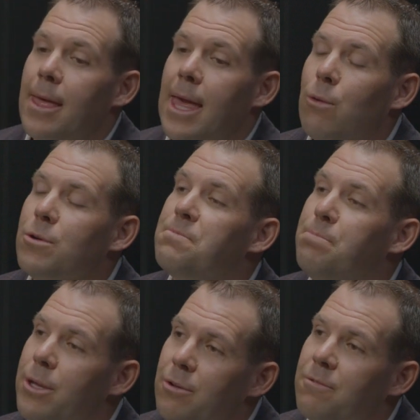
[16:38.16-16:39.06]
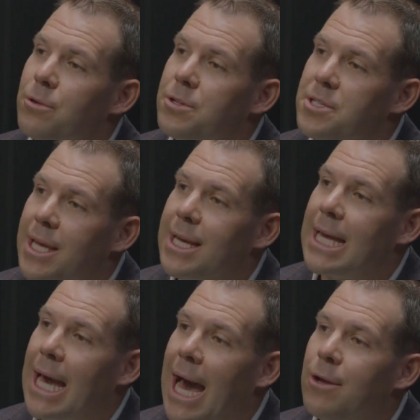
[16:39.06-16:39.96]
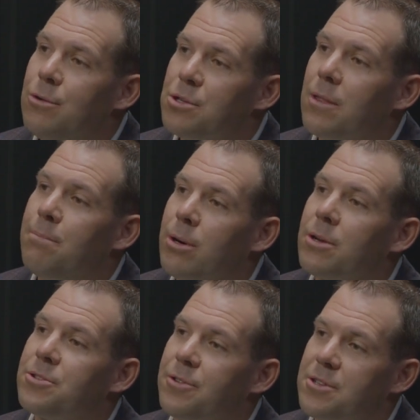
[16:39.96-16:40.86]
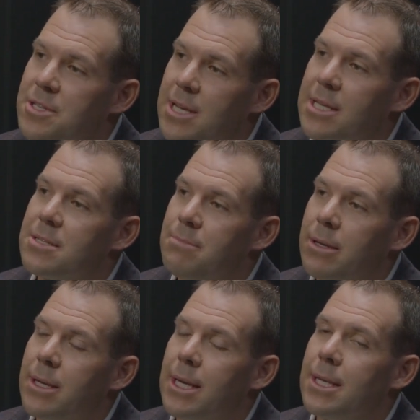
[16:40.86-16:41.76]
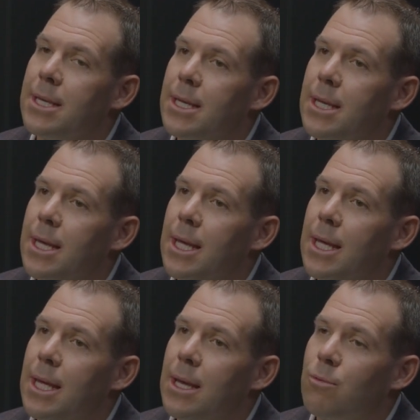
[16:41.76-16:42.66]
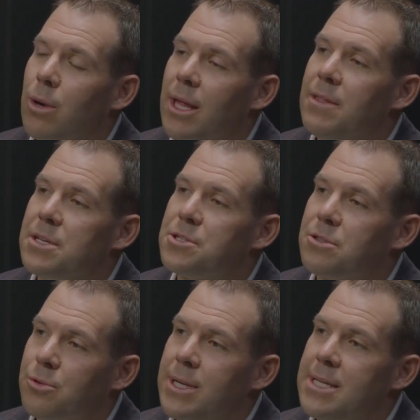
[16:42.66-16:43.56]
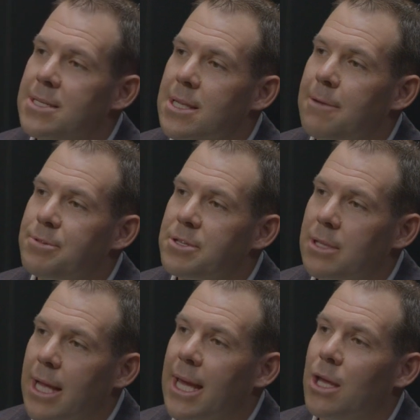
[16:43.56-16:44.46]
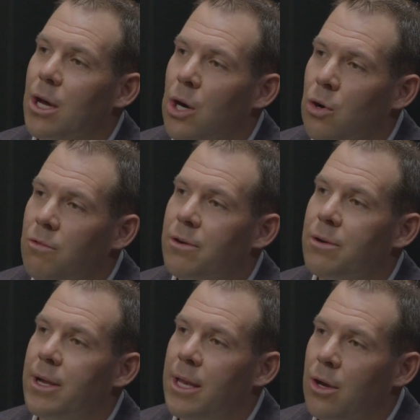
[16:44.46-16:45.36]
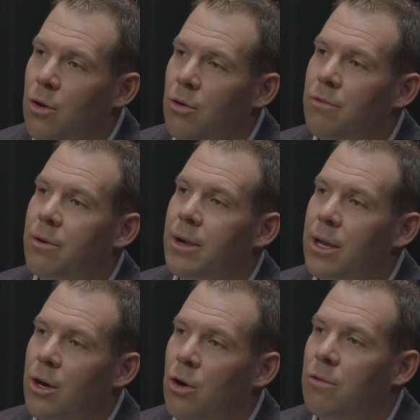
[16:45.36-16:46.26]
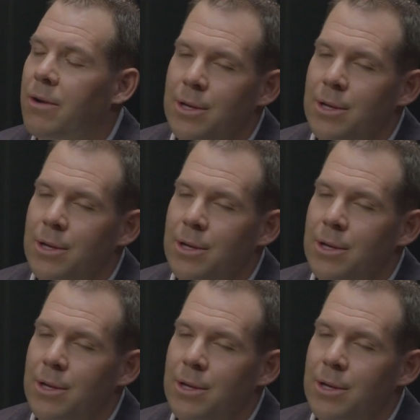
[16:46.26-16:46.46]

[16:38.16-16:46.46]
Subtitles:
It was beautiful to see a guy who's on the books for $6 million running this 3-step slant over and over and over.